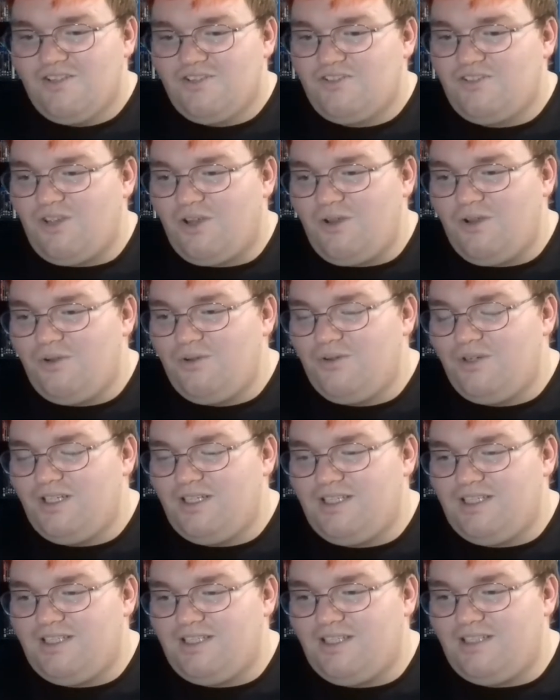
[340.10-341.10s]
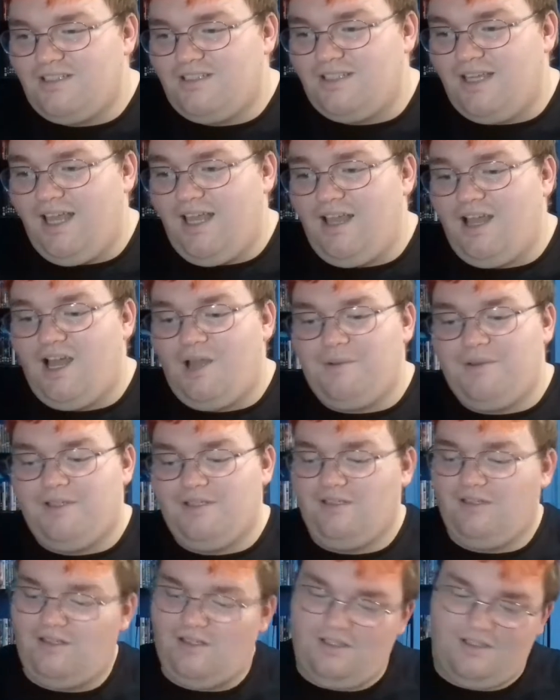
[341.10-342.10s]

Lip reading: So yeah, I mean,